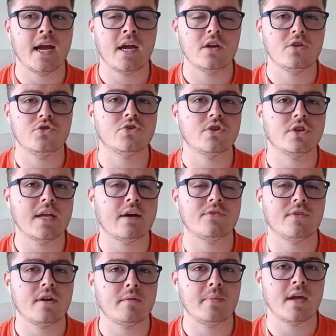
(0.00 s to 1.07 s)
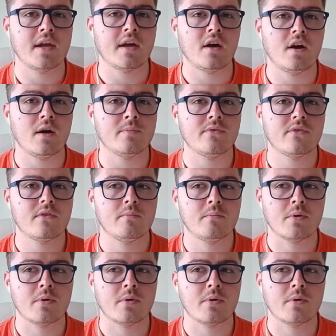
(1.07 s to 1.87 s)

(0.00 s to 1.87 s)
it, you should definitely be eating carbs.